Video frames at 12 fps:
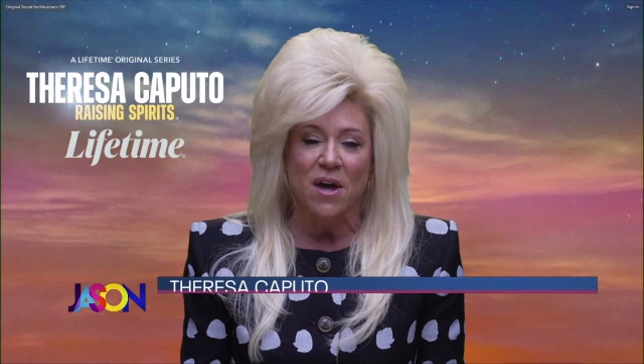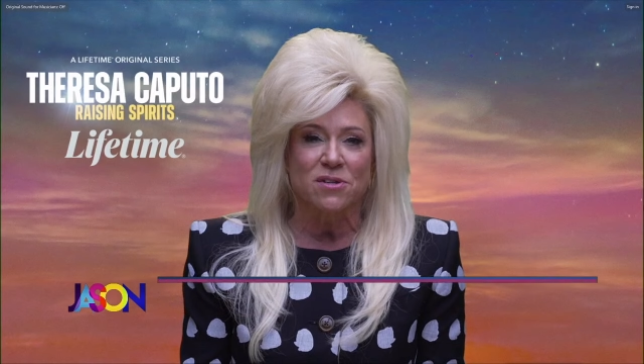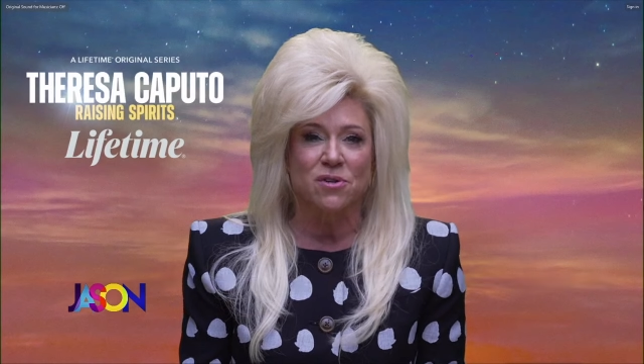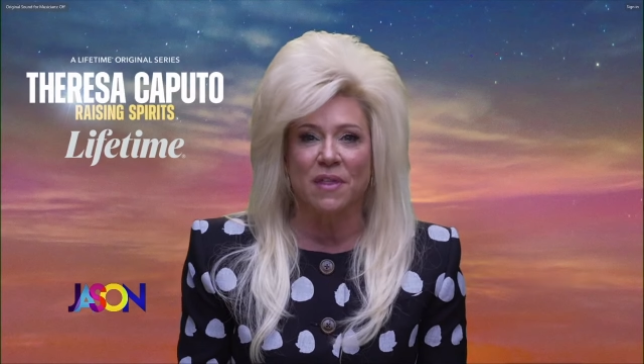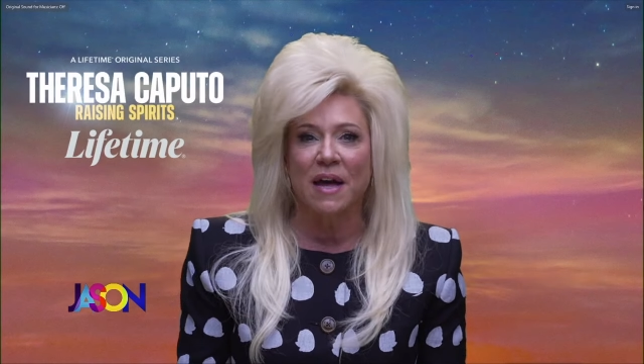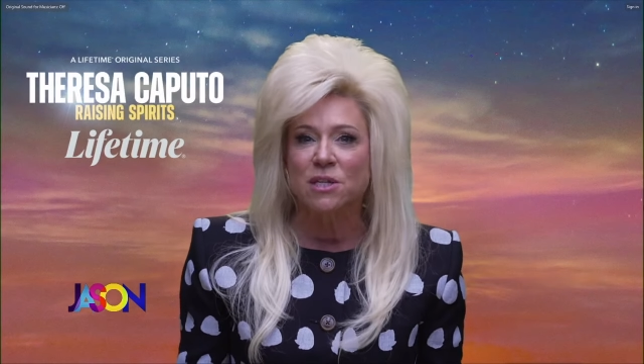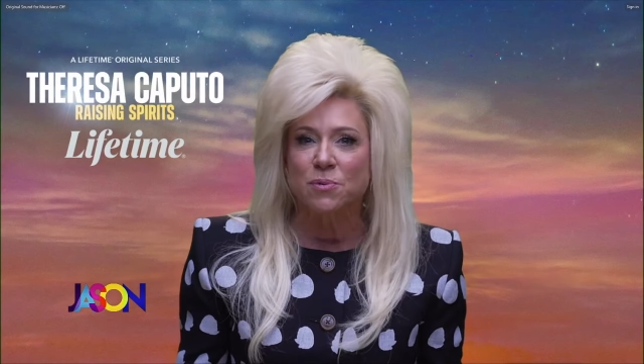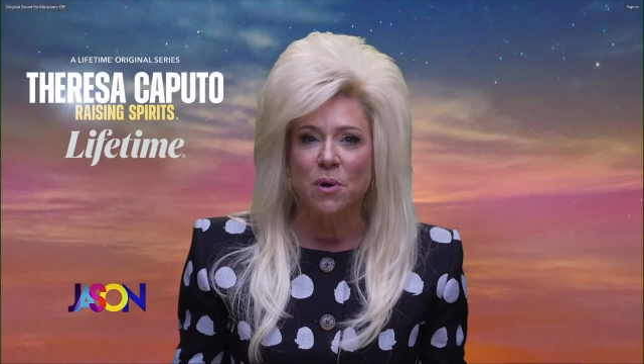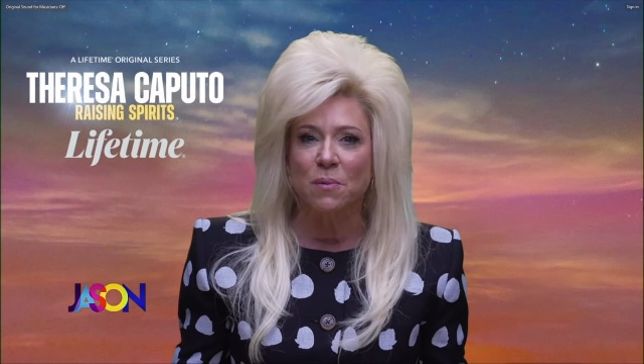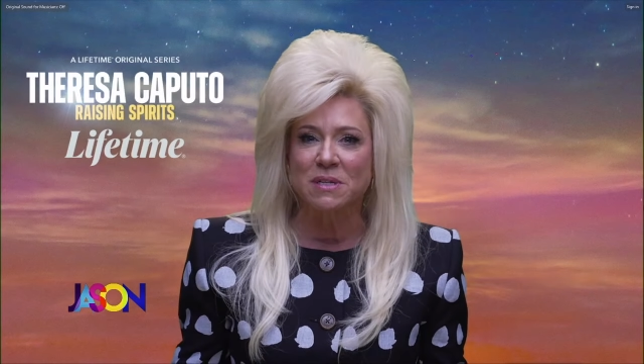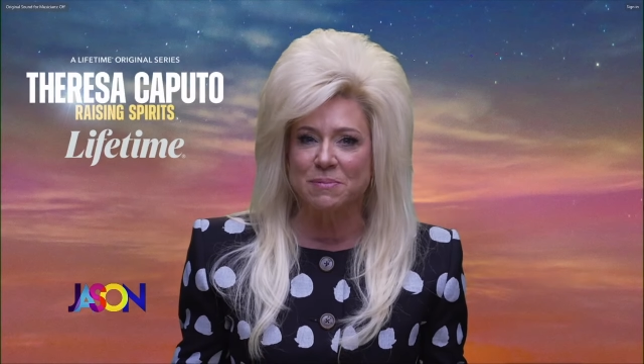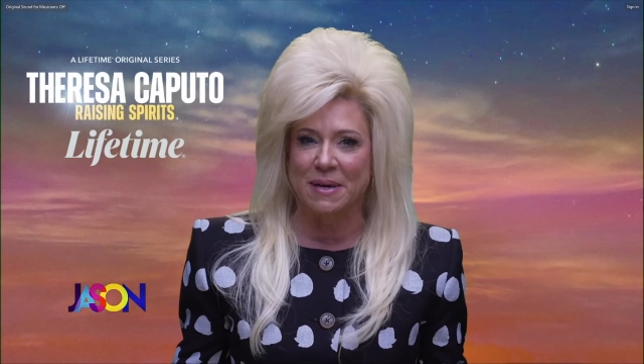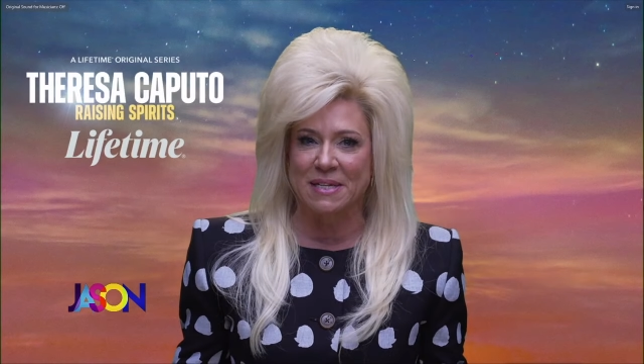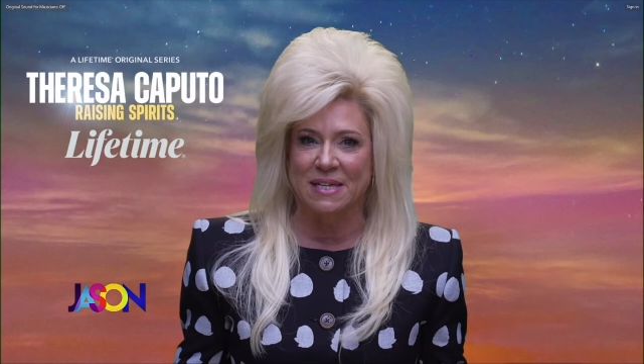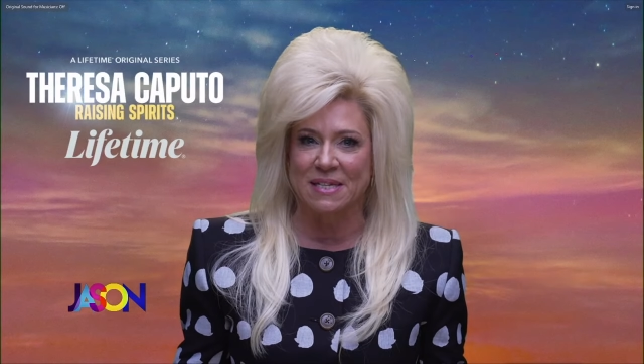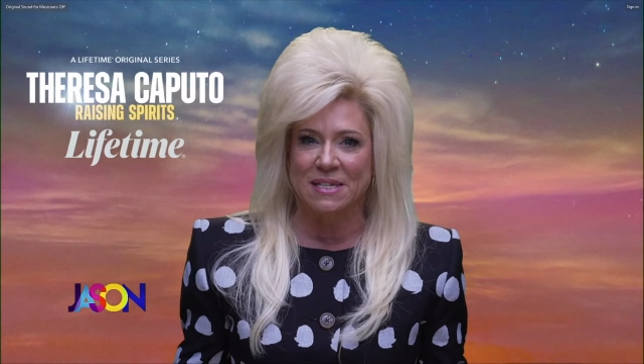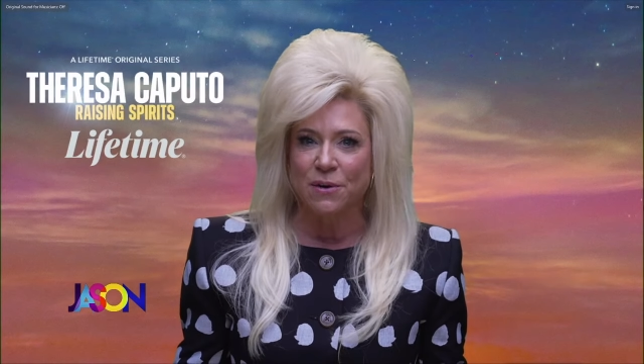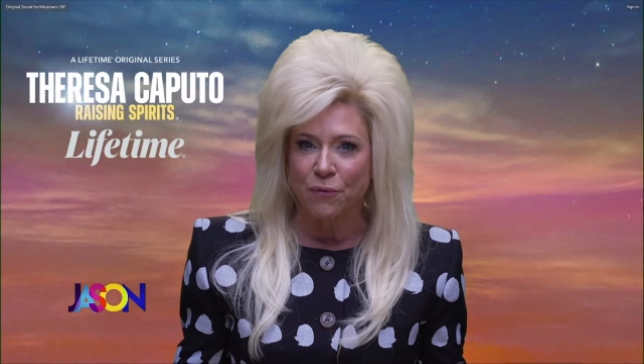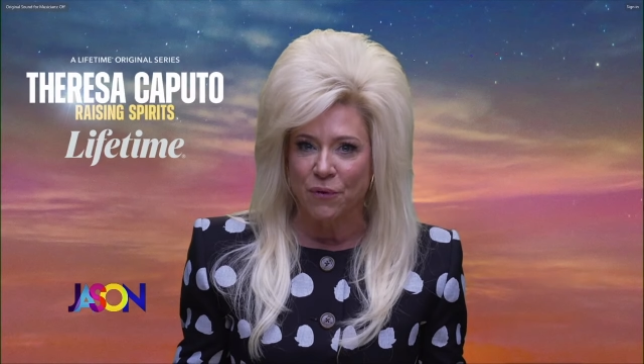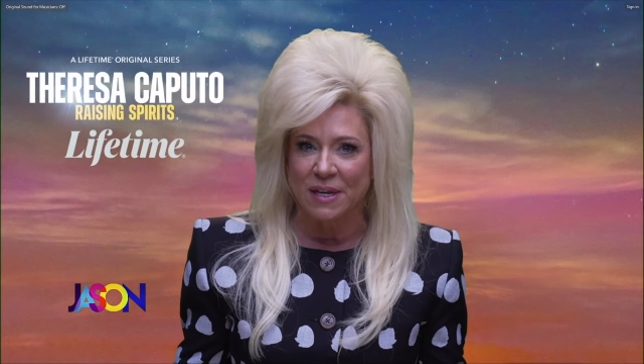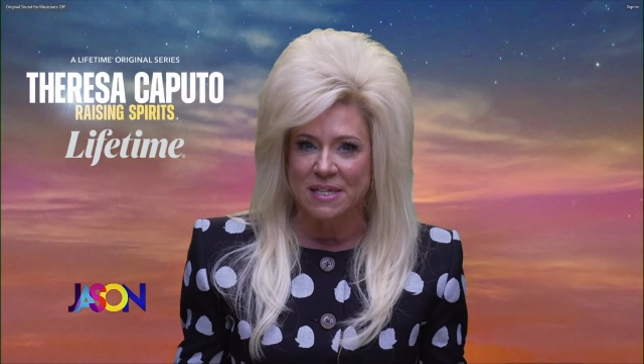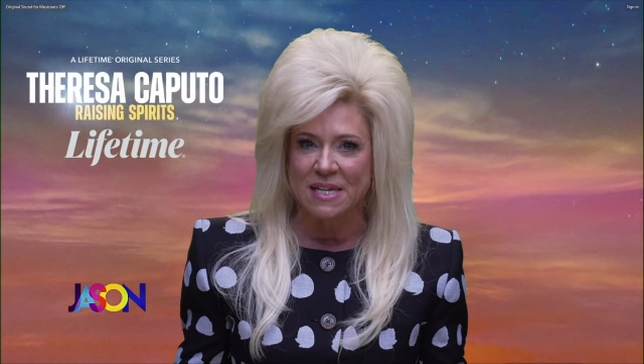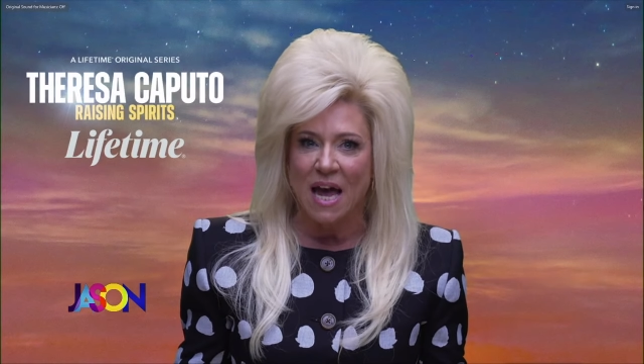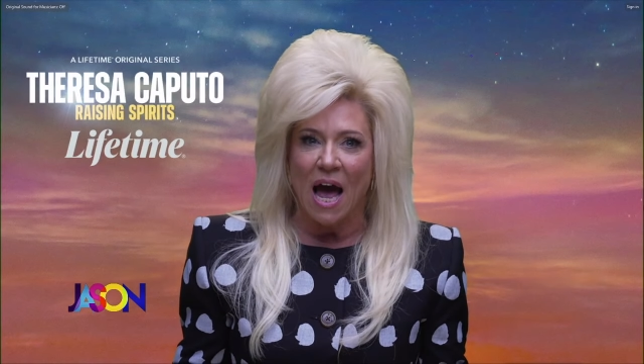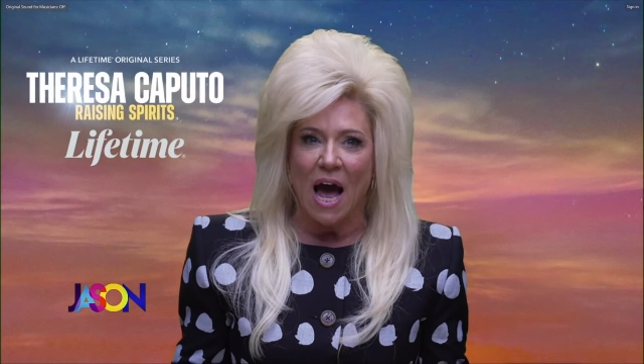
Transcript: So that's what always makes it different.